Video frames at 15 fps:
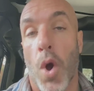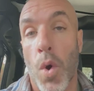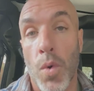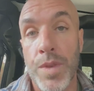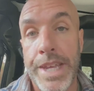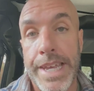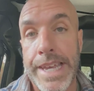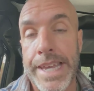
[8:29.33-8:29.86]

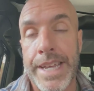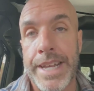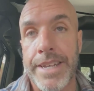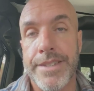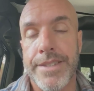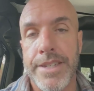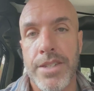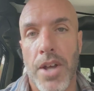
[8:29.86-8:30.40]
only eating
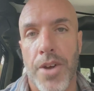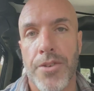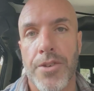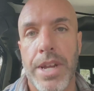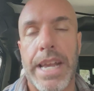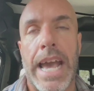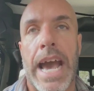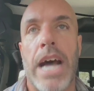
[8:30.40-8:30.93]

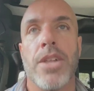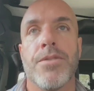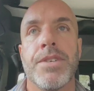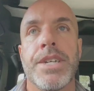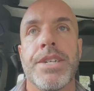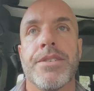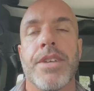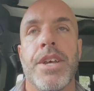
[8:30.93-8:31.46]
600
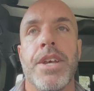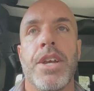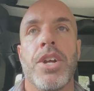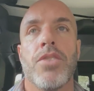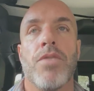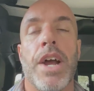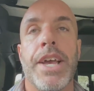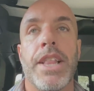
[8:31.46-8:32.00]
calories,
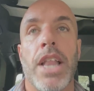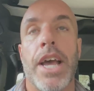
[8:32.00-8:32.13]
right?